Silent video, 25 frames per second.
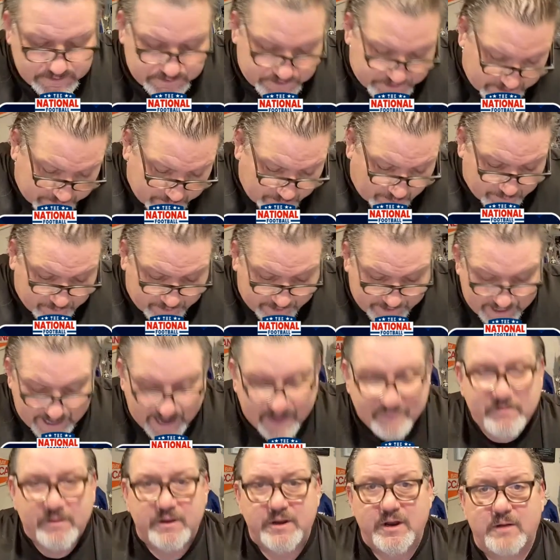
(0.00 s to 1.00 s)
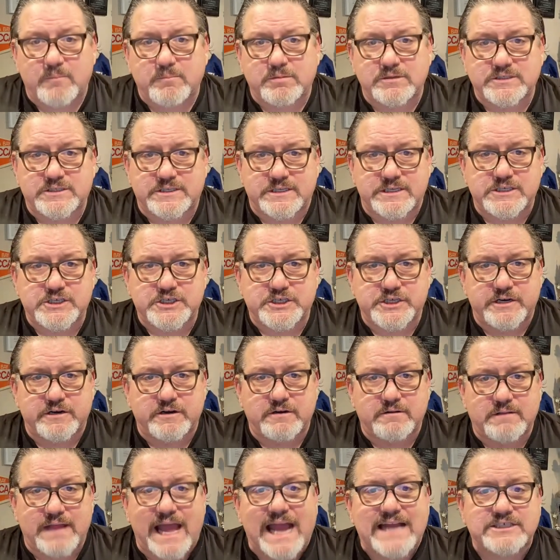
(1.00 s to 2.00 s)
Deebo didn't have the numbers this
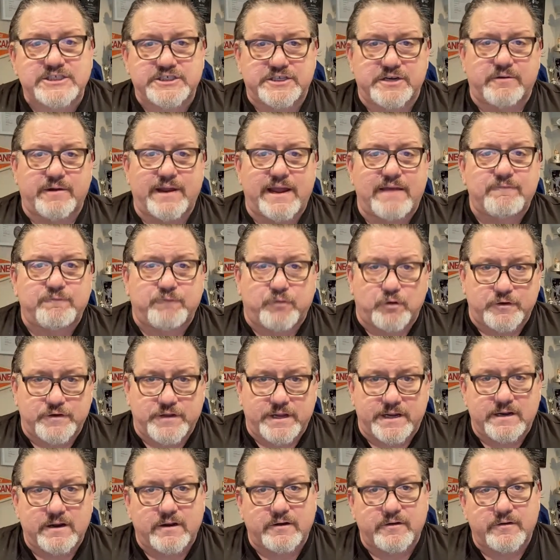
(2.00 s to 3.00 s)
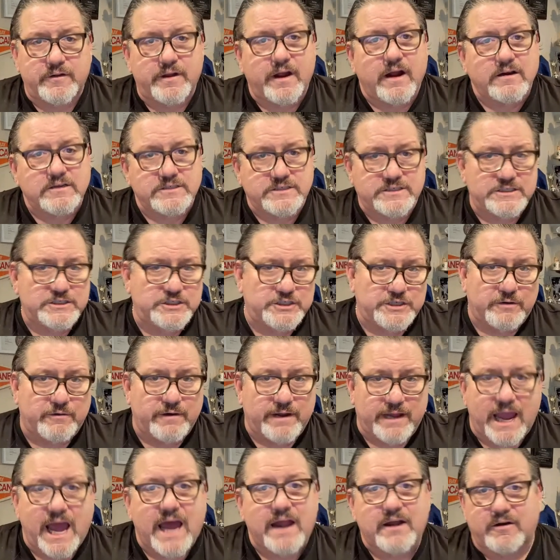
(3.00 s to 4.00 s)
year. Last year he had 1,400 yards. This year
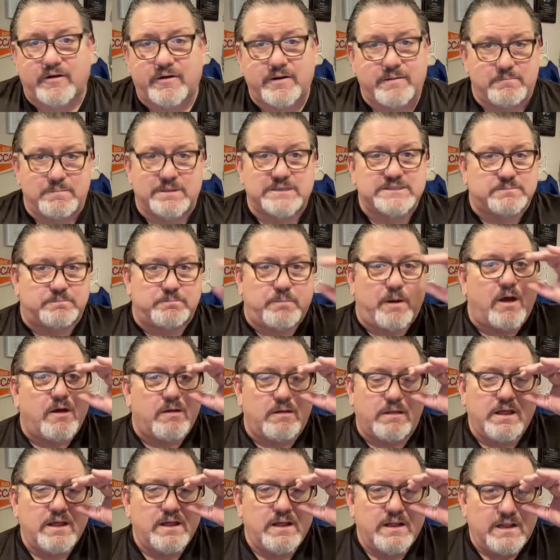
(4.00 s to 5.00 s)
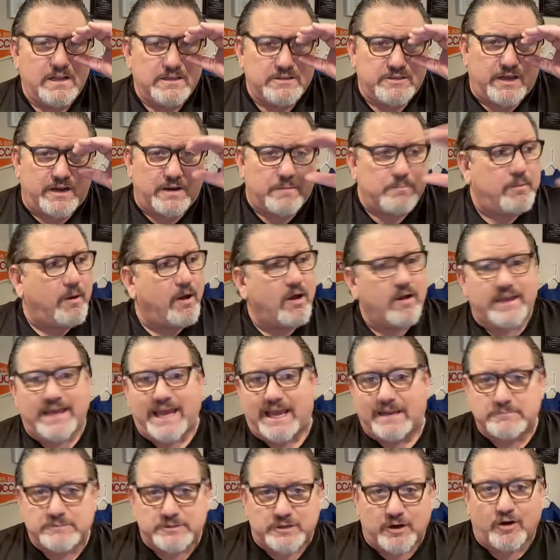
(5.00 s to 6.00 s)
he got hurt, missed a ball, ton of ball
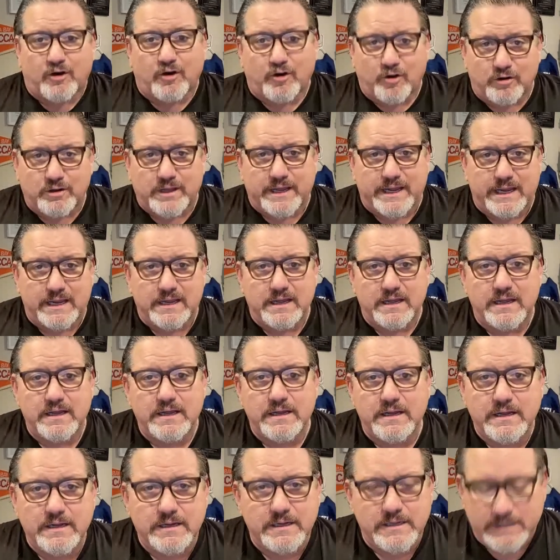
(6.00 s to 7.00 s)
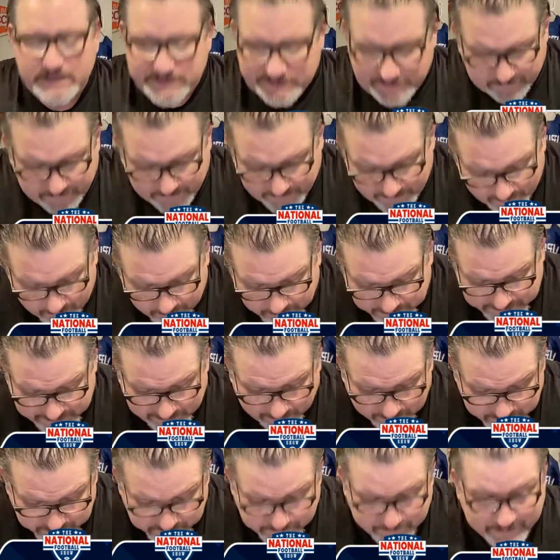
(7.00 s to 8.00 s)
games early. So the numbers
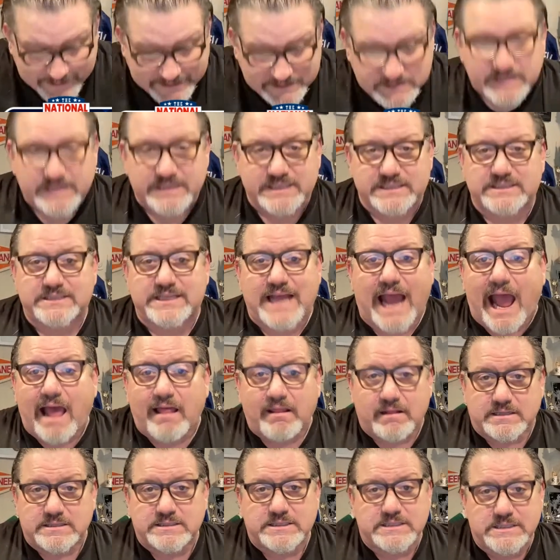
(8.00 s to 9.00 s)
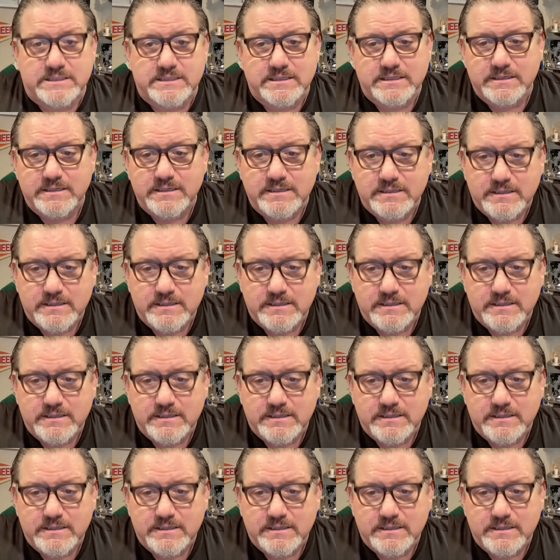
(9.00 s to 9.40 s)
don't speak to his talents.